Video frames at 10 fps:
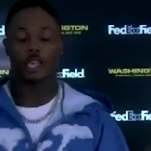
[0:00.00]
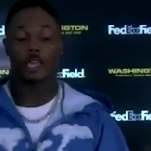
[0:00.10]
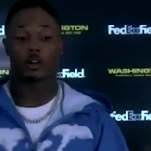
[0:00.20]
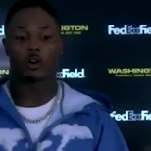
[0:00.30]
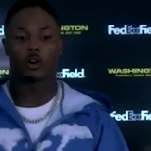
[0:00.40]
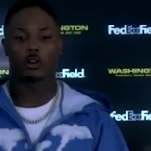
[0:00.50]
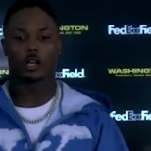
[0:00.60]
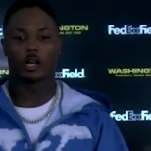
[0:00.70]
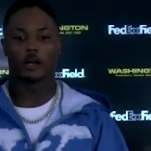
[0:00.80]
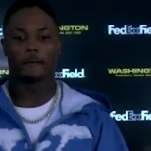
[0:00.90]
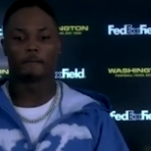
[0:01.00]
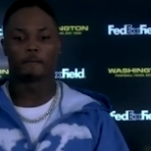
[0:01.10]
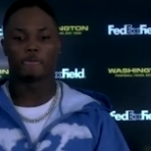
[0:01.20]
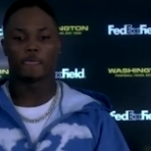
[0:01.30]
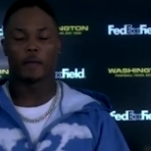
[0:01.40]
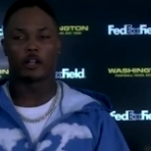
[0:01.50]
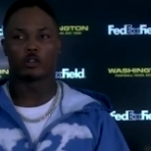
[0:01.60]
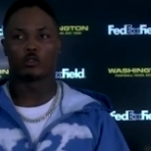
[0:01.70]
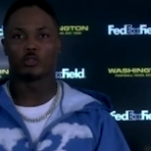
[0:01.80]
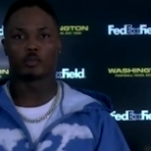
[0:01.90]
at all. No matter who's